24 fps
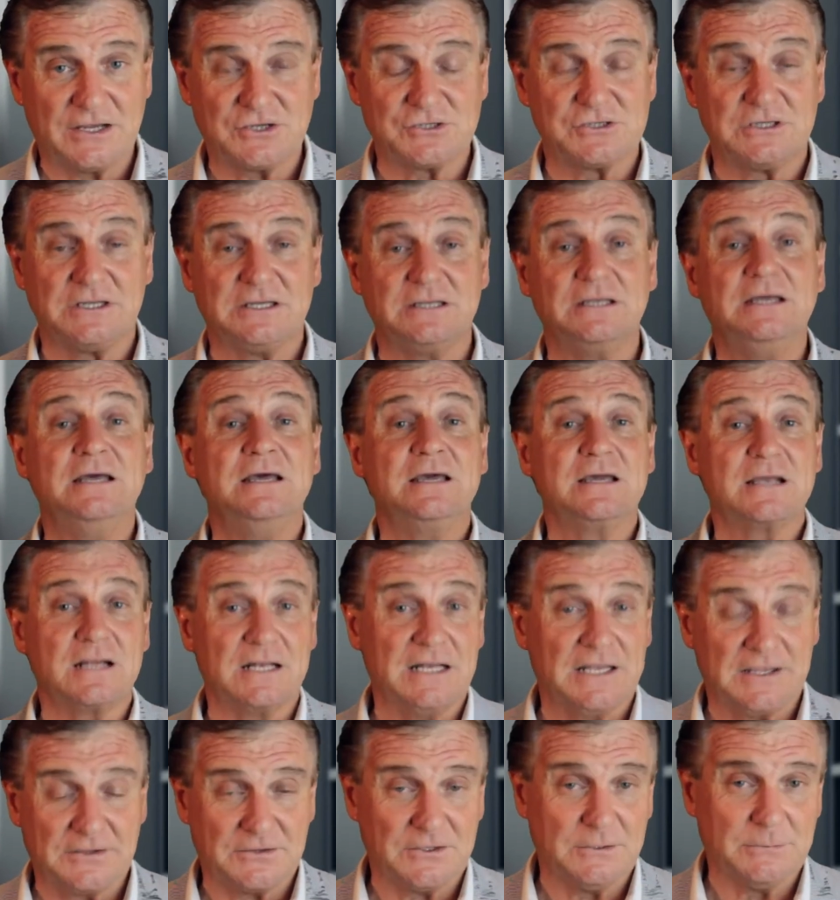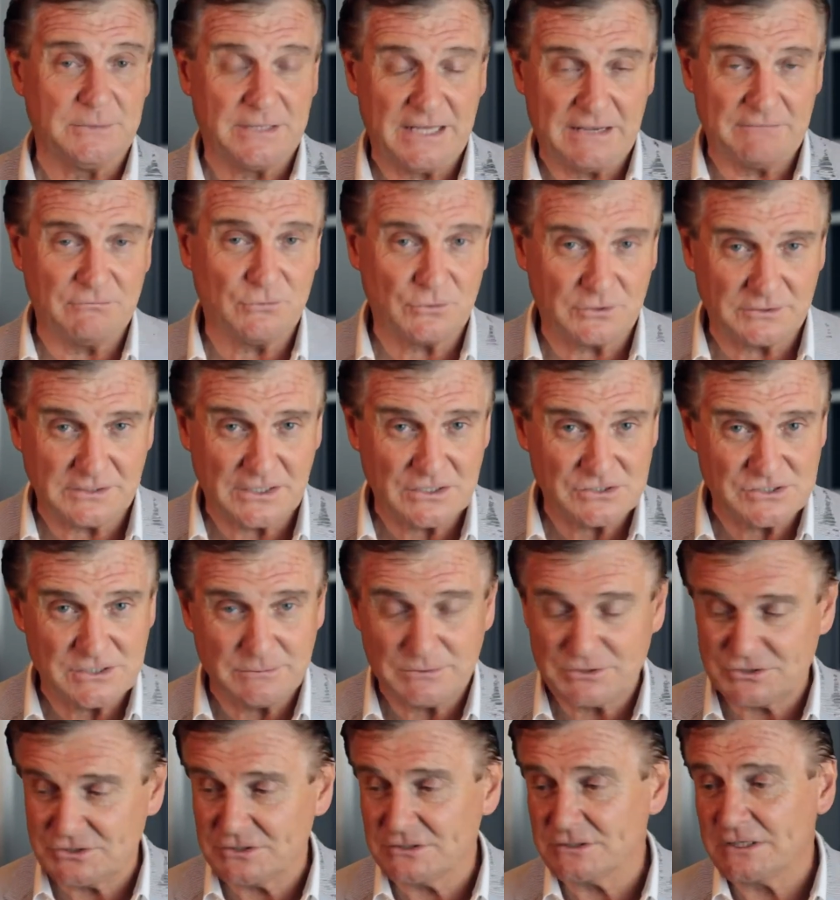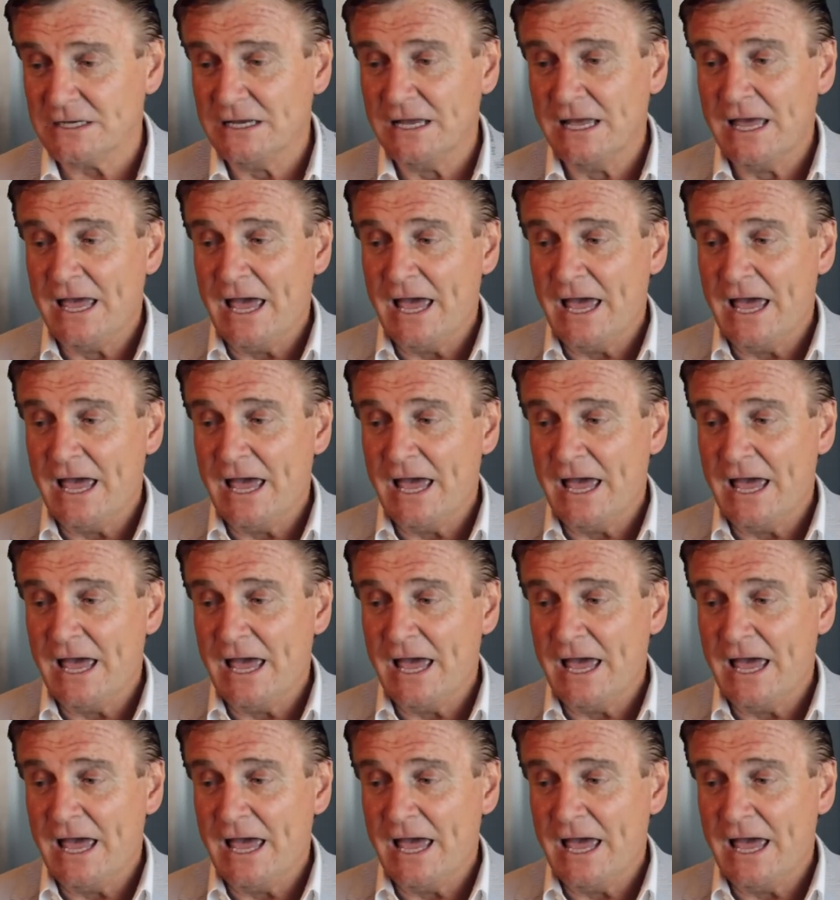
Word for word: actually click them and have a look at those images.